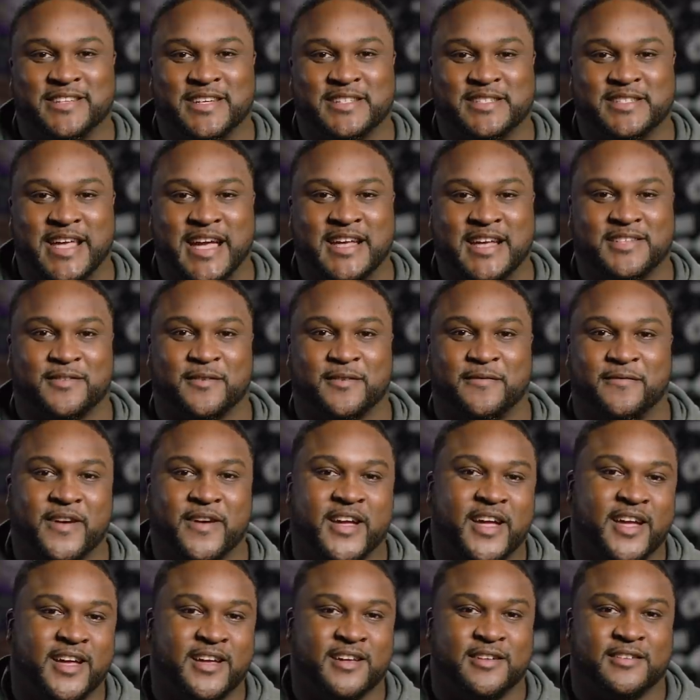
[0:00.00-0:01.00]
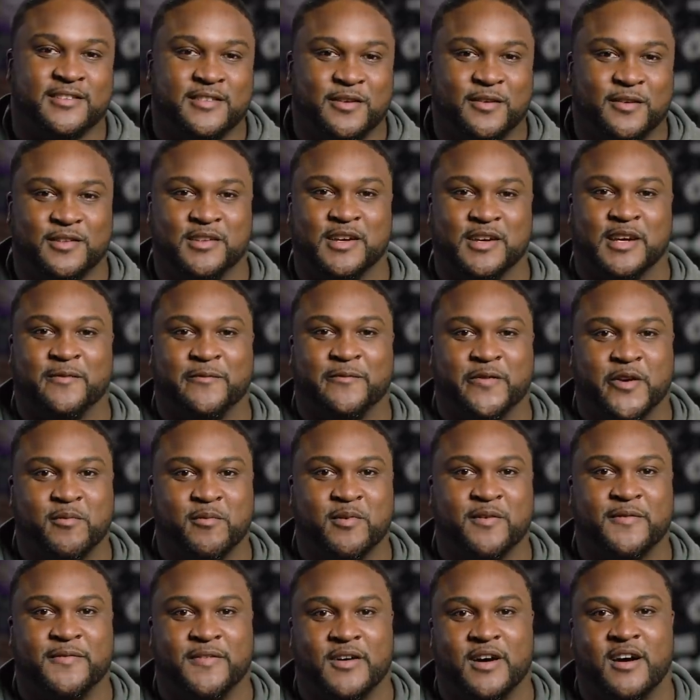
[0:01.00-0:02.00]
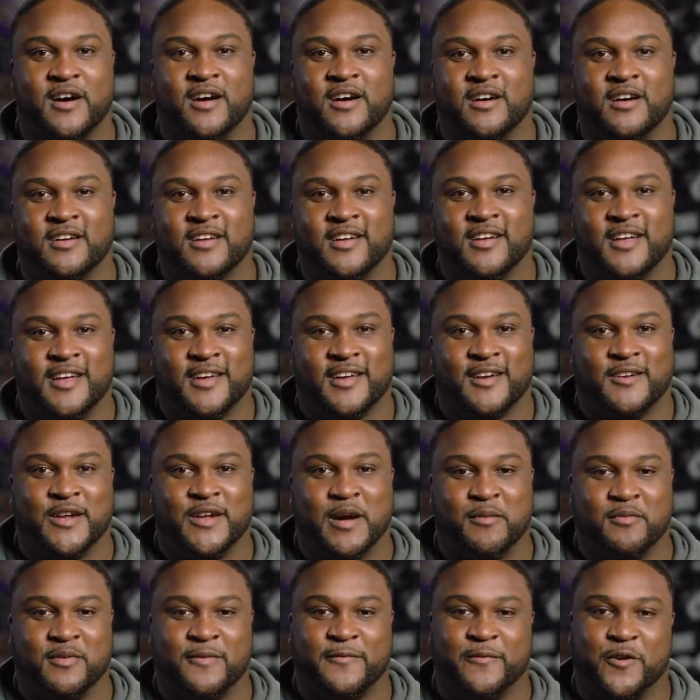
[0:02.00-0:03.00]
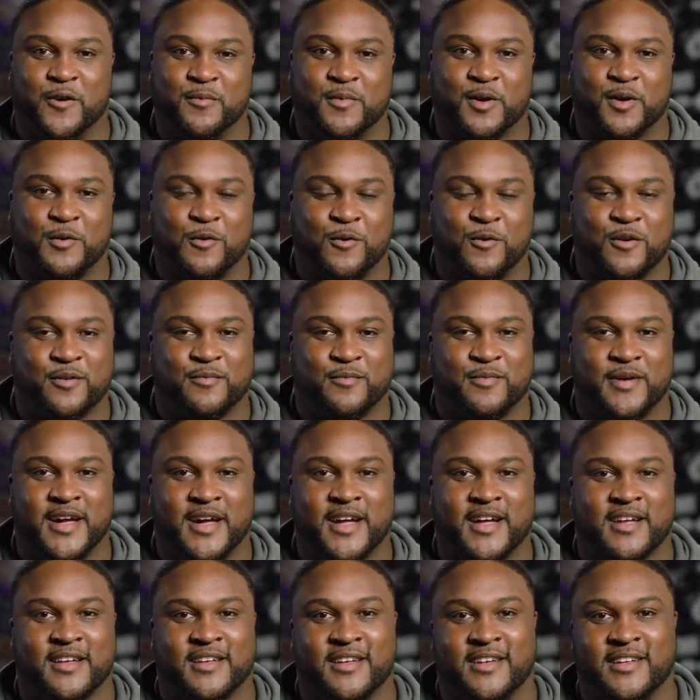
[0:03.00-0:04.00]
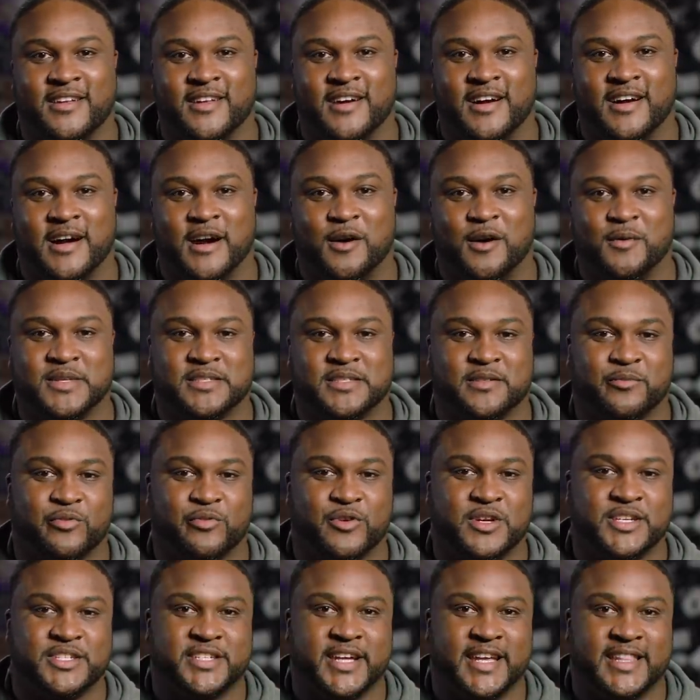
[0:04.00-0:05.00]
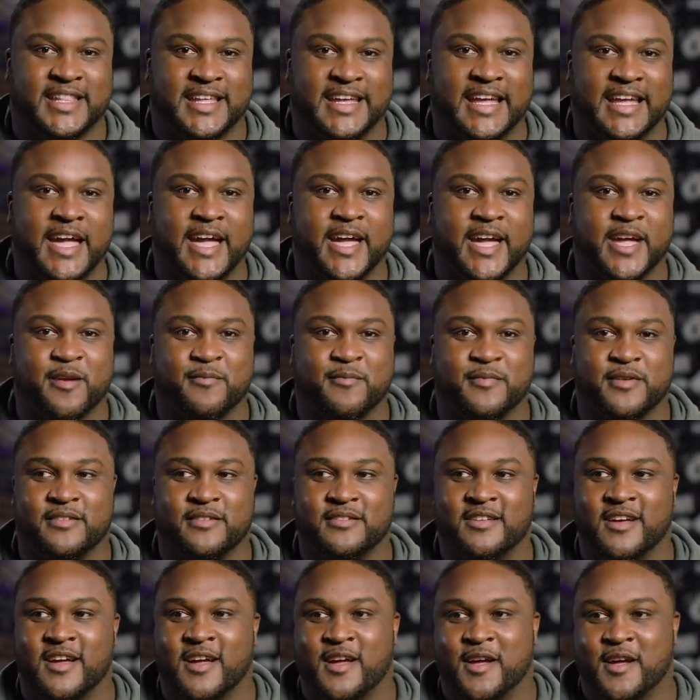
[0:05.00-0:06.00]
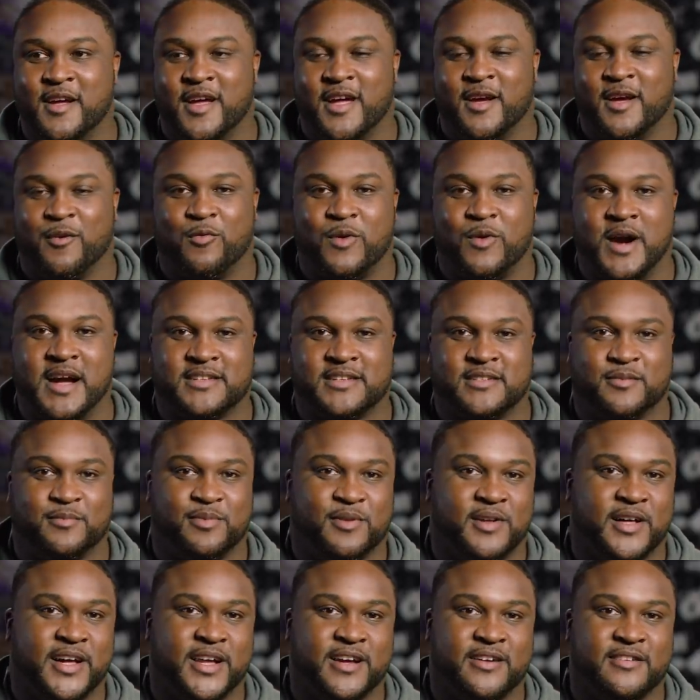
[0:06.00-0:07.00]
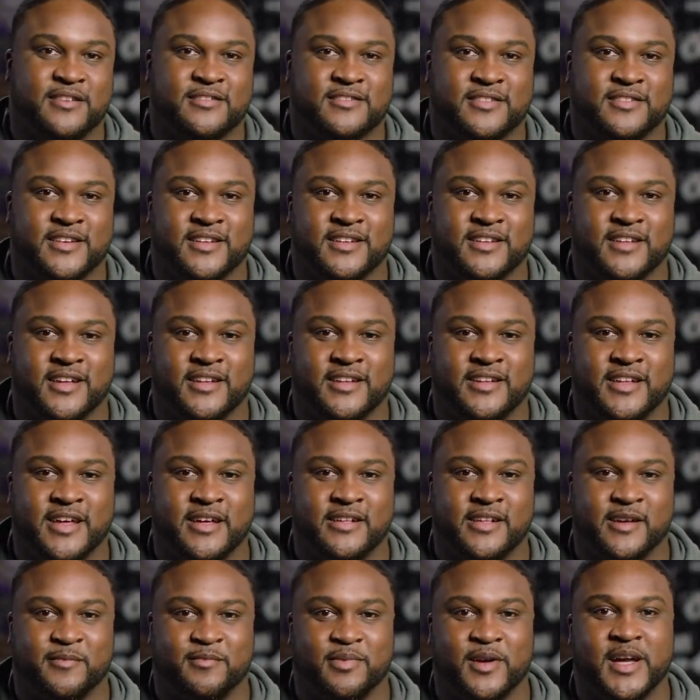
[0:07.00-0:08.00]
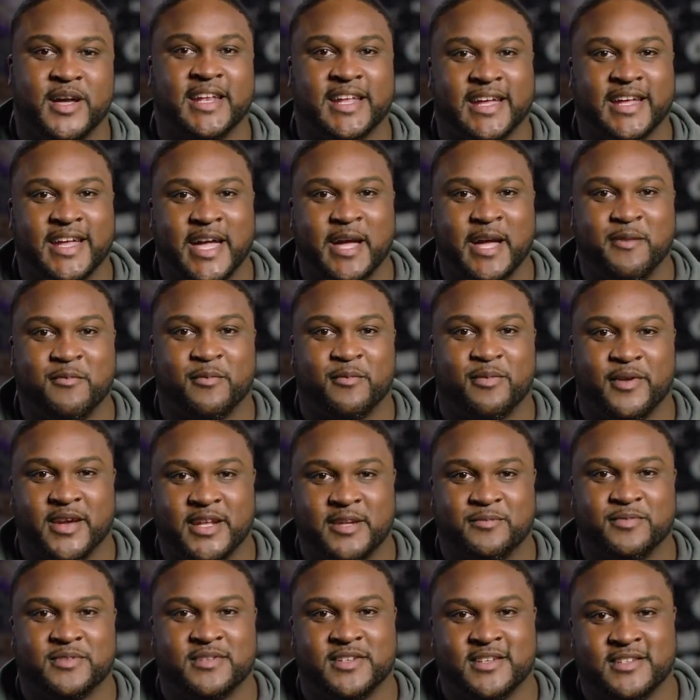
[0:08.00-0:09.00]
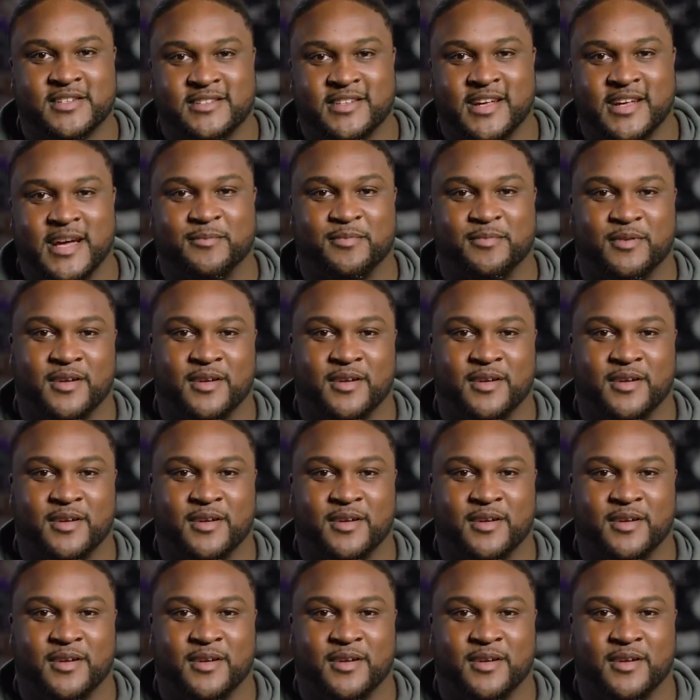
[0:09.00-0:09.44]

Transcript: just as a fan, you know, looking from afar, you know, I'm a former quarterback, and I always appreciate the game and, and watch the players and, and that, that, play the game and play the position that I